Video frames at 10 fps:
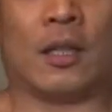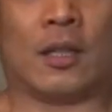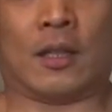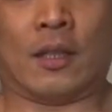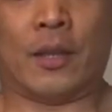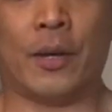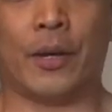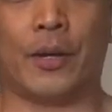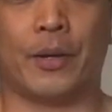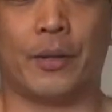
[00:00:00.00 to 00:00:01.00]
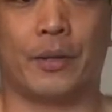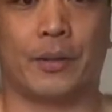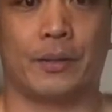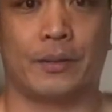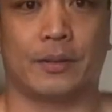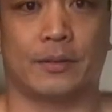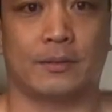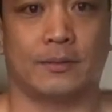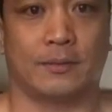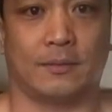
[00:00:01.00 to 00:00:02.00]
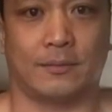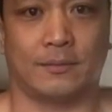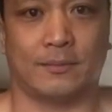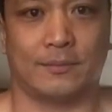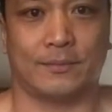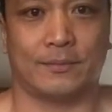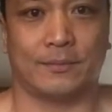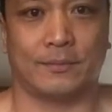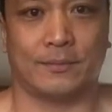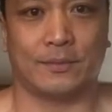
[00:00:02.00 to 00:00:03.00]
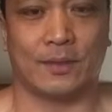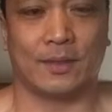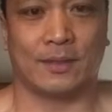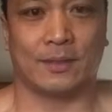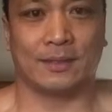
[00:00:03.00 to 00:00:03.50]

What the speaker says: Nobody speaks.